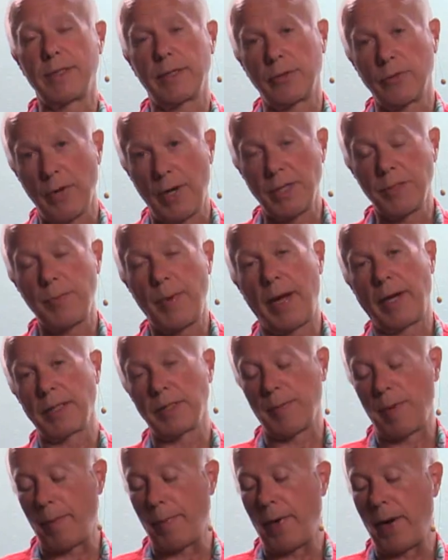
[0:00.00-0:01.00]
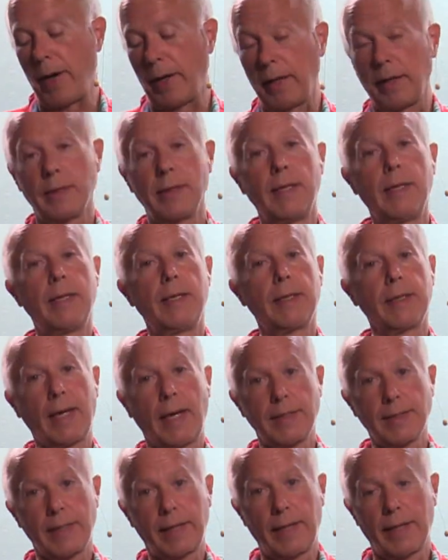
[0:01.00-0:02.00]
trash bags in my pocket. In
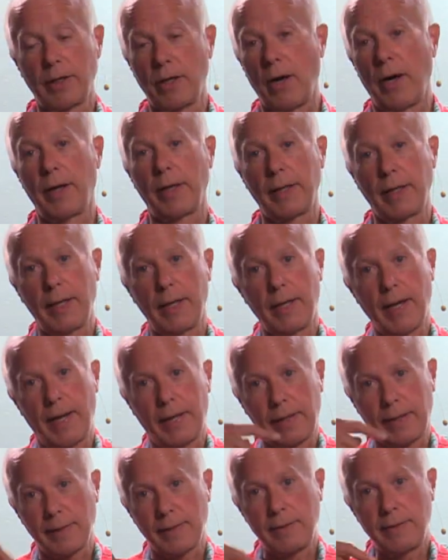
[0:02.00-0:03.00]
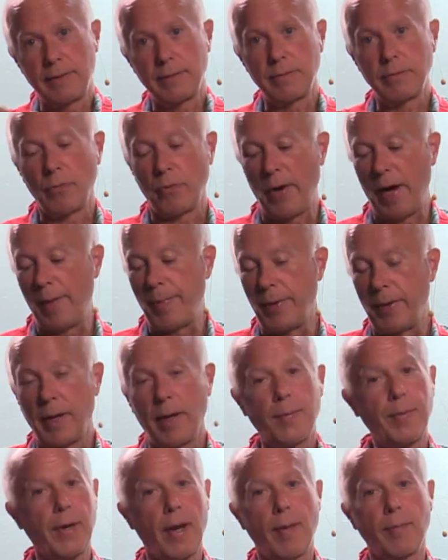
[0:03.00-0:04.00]
case I get caught again, I can wrap it
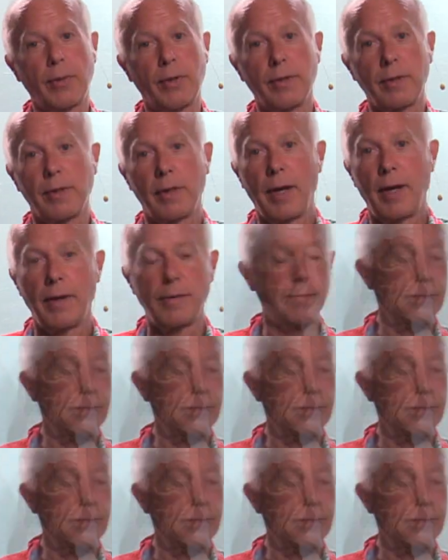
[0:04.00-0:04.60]
up and I'm good to go.